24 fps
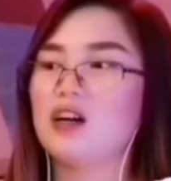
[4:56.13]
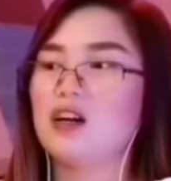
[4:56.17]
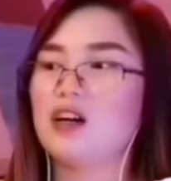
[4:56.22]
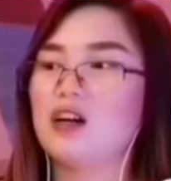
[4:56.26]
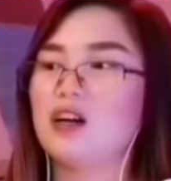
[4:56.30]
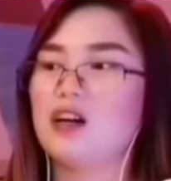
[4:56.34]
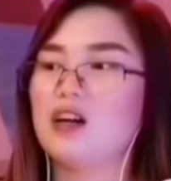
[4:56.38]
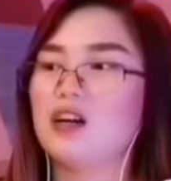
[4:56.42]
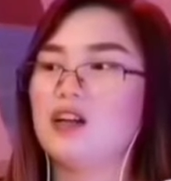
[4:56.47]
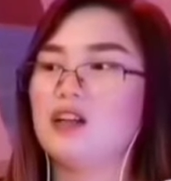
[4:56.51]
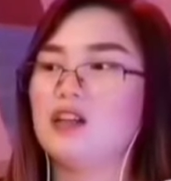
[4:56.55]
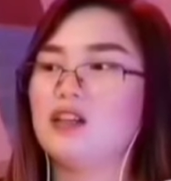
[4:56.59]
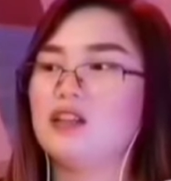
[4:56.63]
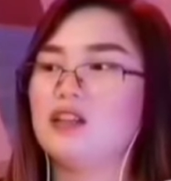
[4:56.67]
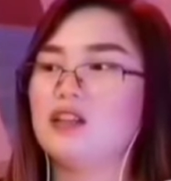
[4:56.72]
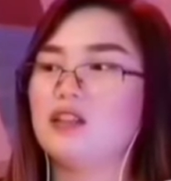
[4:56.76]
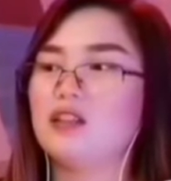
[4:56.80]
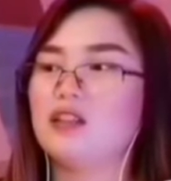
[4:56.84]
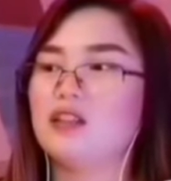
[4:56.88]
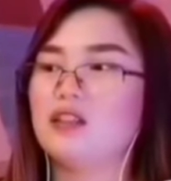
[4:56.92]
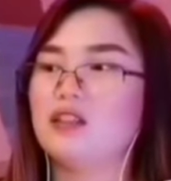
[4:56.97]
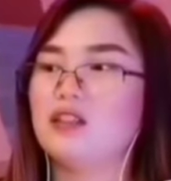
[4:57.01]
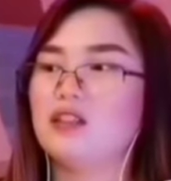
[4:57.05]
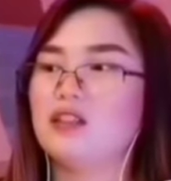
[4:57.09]

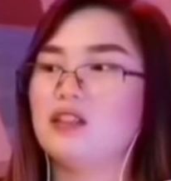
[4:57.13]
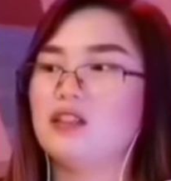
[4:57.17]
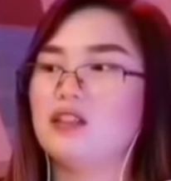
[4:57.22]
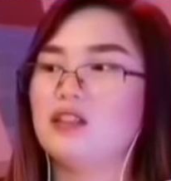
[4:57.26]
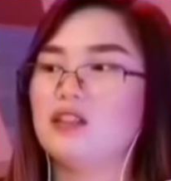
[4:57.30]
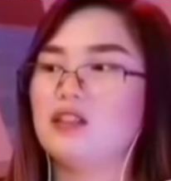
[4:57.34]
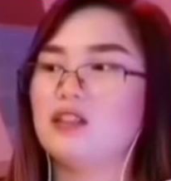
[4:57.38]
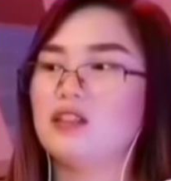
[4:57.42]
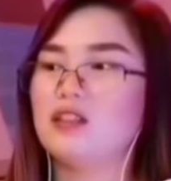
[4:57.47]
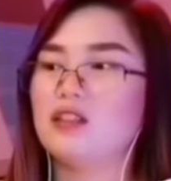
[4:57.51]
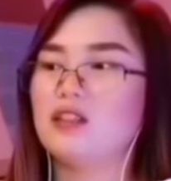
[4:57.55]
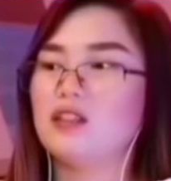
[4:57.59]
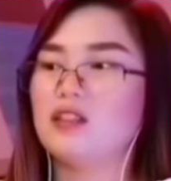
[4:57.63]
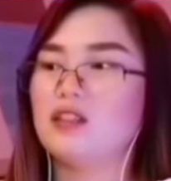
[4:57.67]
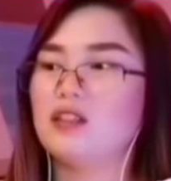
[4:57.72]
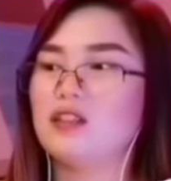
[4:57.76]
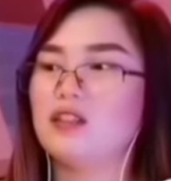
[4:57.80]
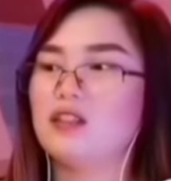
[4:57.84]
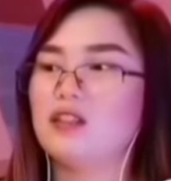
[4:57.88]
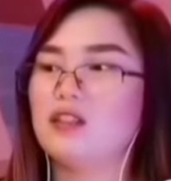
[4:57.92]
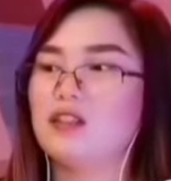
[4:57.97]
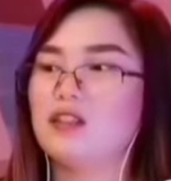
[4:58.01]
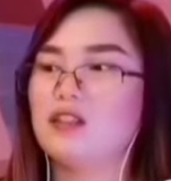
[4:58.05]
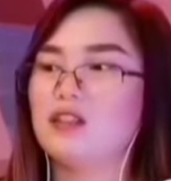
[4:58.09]

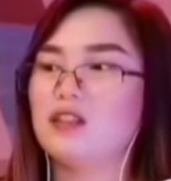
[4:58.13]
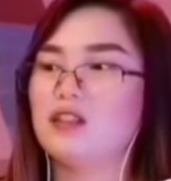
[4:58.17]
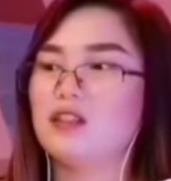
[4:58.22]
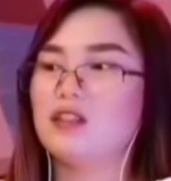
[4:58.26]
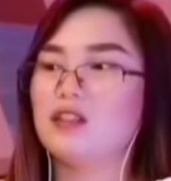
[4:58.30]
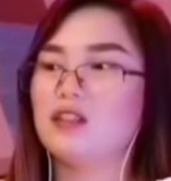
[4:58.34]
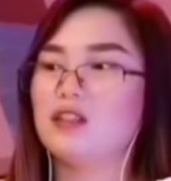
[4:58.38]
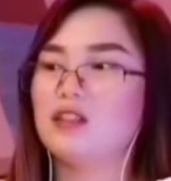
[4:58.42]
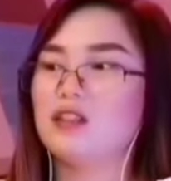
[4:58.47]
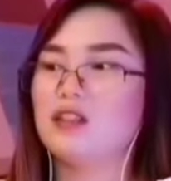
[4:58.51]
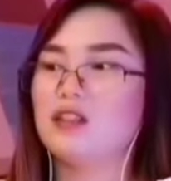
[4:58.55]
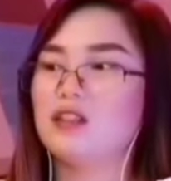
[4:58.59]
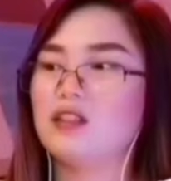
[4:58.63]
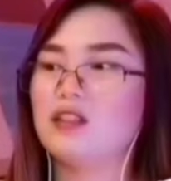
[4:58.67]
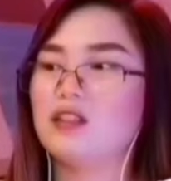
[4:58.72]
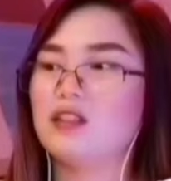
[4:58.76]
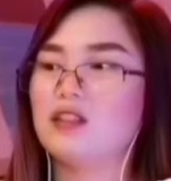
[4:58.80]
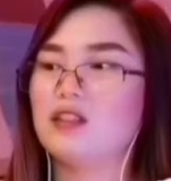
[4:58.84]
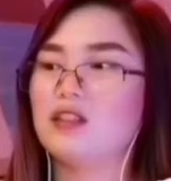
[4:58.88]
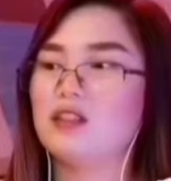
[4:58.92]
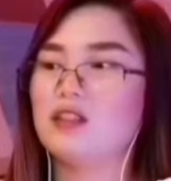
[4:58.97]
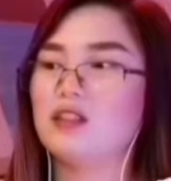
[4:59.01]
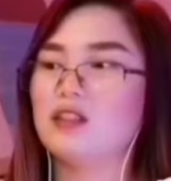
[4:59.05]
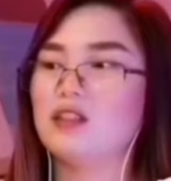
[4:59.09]

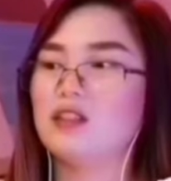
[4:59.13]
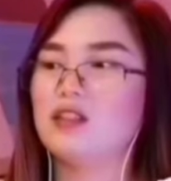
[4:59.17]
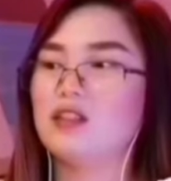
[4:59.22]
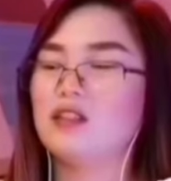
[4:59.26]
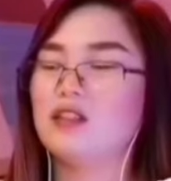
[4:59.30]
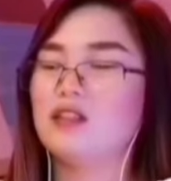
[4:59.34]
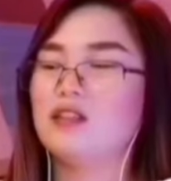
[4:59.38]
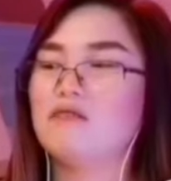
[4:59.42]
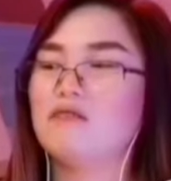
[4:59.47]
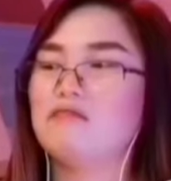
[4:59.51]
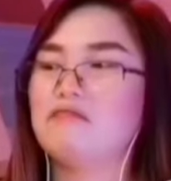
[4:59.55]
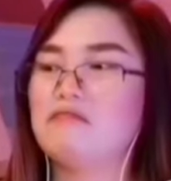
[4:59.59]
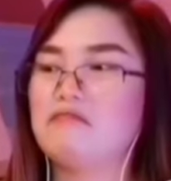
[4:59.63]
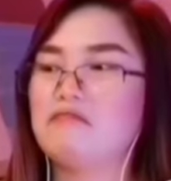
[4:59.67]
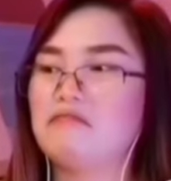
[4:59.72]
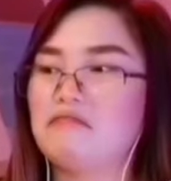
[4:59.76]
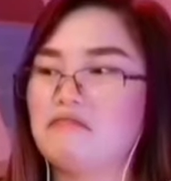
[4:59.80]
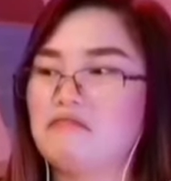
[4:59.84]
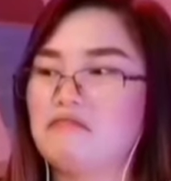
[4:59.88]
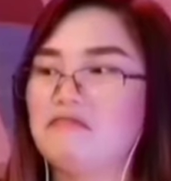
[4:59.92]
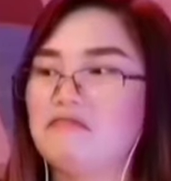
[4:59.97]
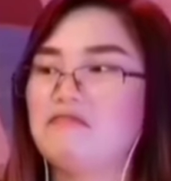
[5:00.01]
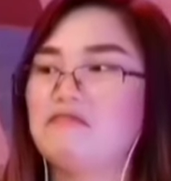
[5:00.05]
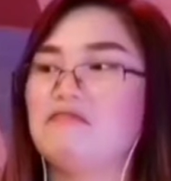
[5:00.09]

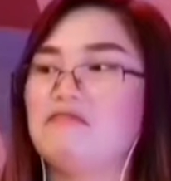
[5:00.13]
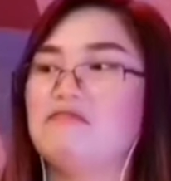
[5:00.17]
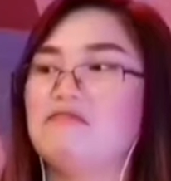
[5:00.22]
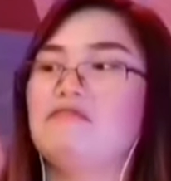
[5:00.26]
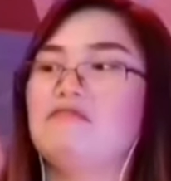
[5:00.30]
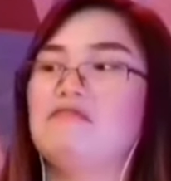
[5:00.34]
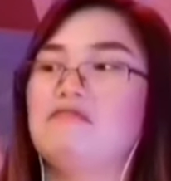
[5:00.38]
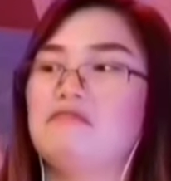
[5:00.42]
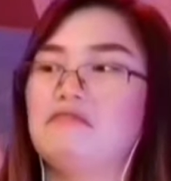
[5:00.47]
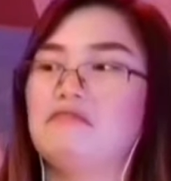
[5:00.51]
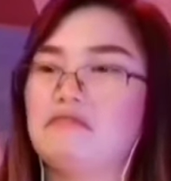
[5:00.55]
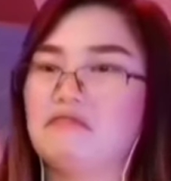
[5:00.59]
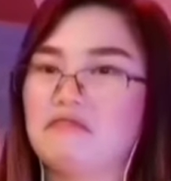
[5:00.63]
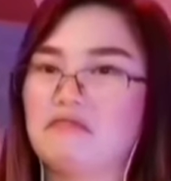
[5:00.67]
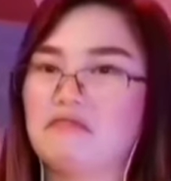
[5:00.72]
Nobody speaks.